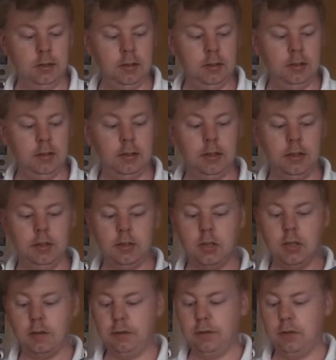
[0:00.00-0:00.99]
the
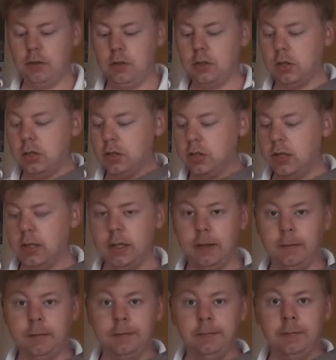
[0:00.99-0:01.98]
entire fuselage
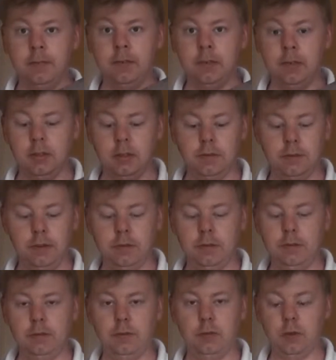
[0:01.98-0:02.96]
kit is
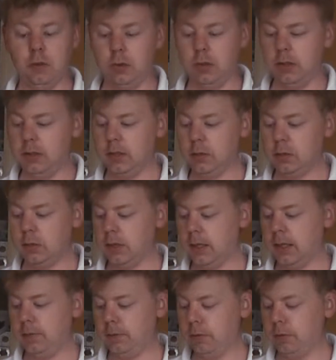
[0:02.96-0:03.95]
54 quid. This one
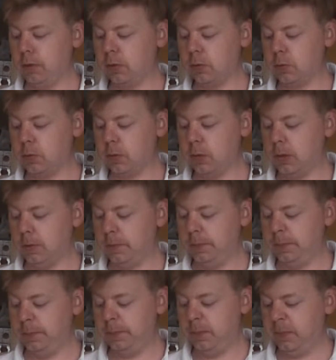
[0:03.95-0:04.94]
came from Model Spot.
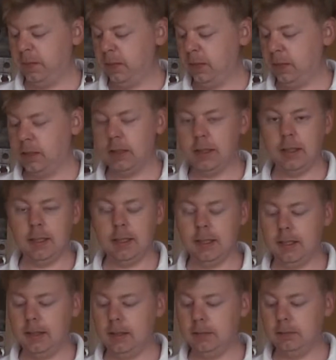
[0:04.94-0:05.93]

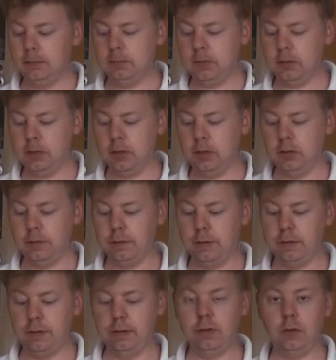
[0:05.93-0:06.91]
So you've got
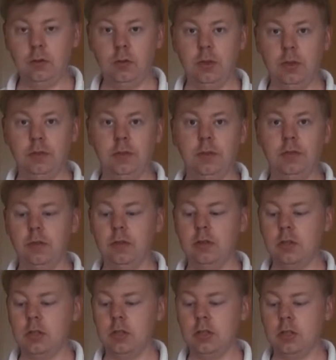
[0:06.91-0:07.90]
54 quid for the
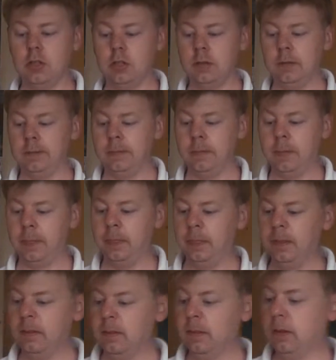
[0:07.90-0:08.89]
fuselage.
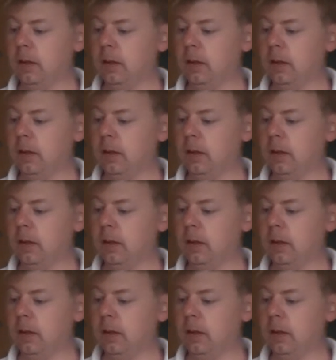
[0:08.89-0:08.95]
I've